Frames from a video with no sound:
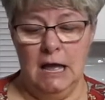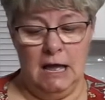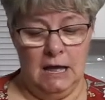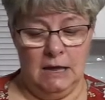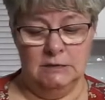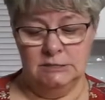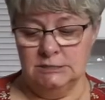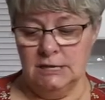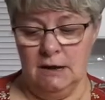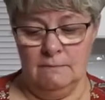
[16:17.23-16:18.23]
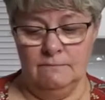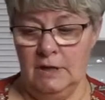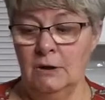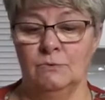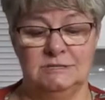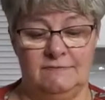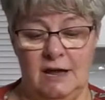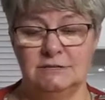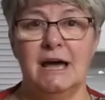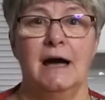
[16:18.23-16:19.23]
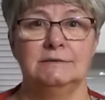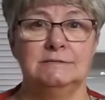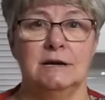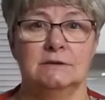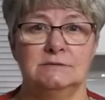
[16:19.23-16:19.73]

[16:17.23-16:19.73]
and um, it was fantastic.